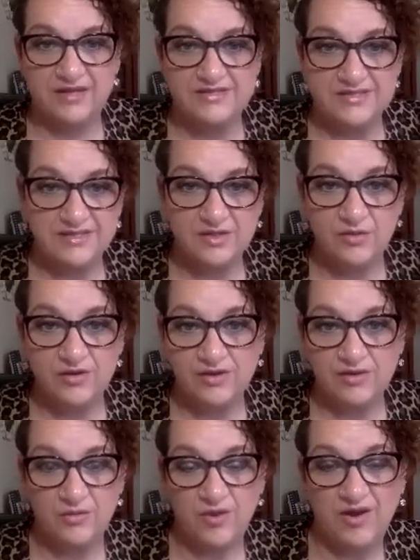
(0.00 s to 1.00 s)
I said, going
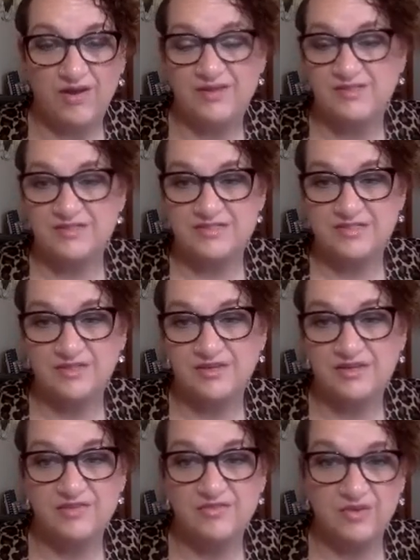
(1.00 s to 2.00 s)
on a walk and just
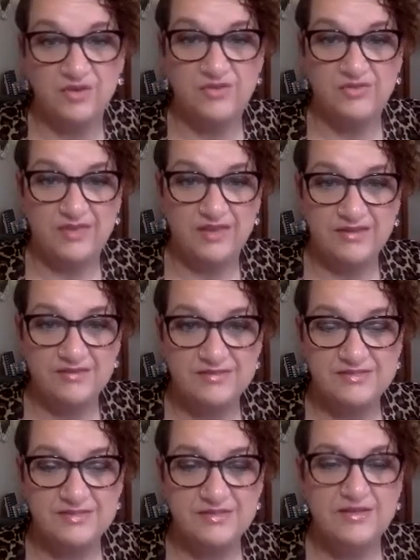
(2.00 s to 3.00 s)
looking for new
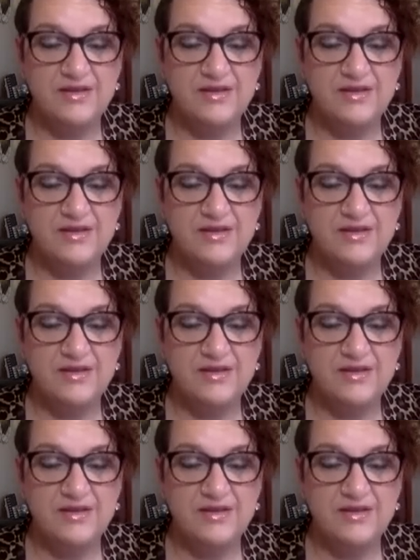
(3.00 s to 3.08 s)
things,